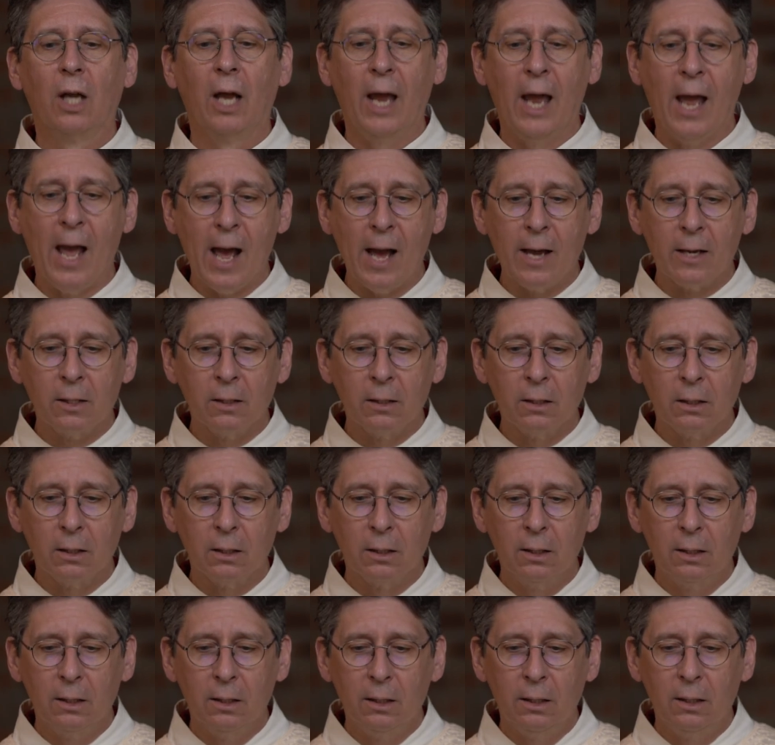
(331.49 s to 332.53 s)
And
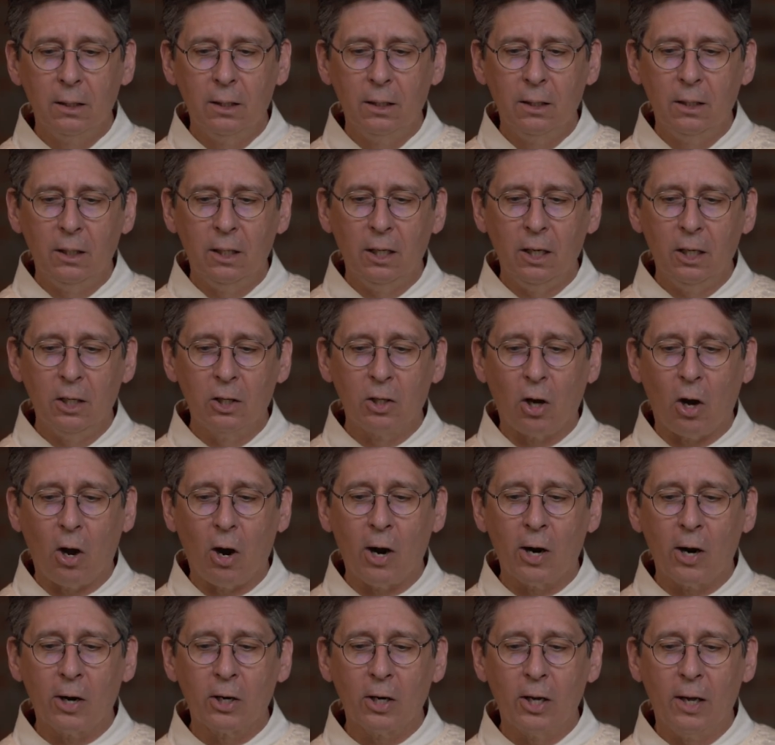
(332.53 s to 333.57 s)
in the
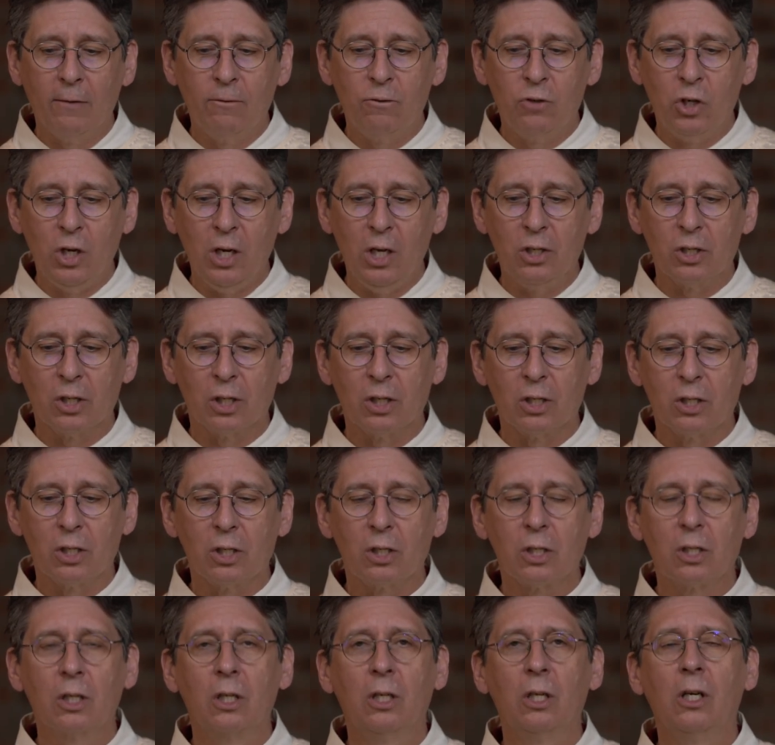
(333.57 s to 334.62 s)
heart of
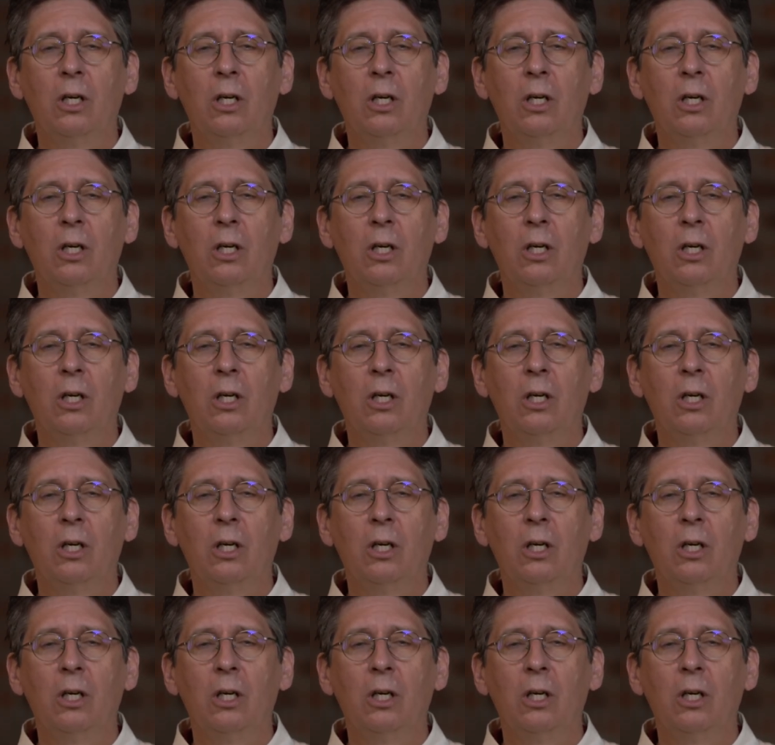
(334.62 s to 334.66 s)
Jesus,